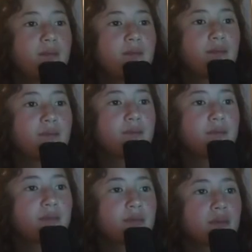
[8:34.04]

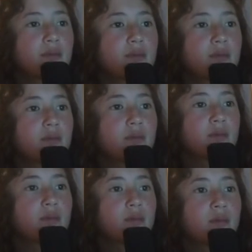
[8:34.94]

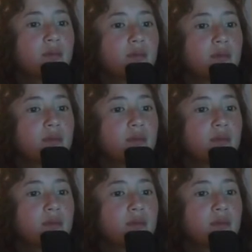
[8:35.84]
[no speech]